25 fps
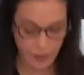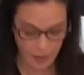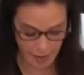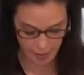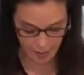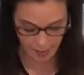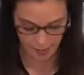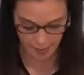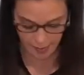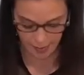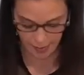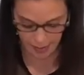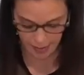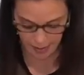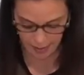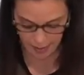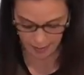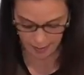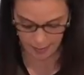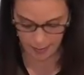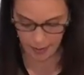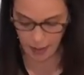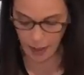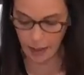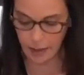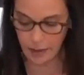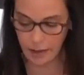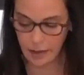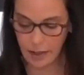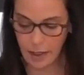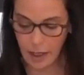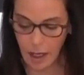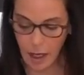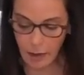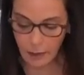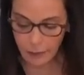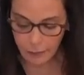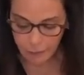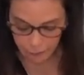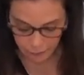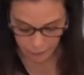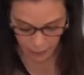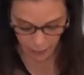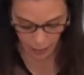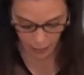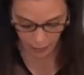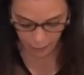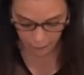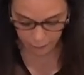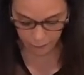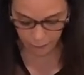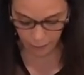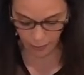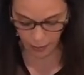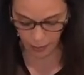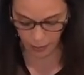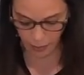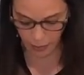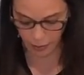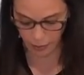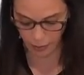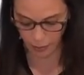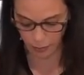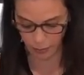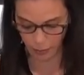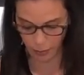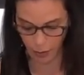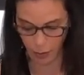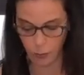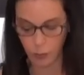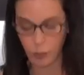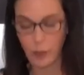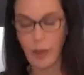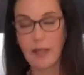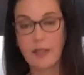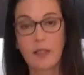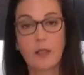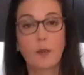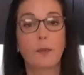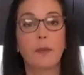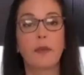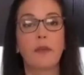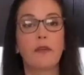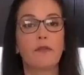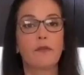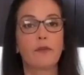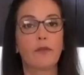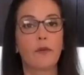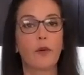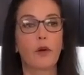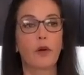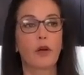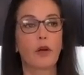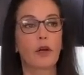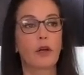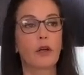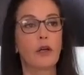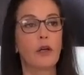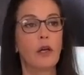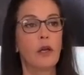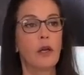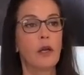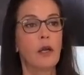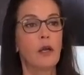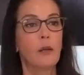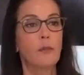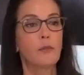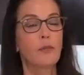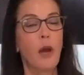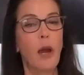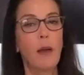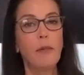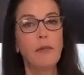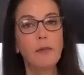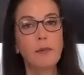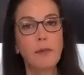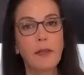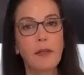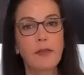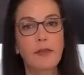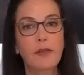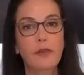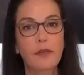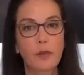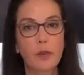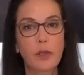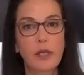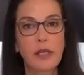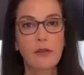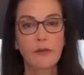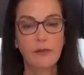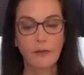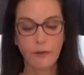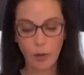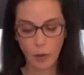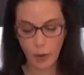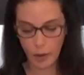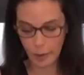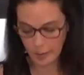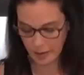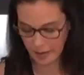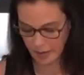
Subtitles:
this is enough of a recipe for probably 3 to 4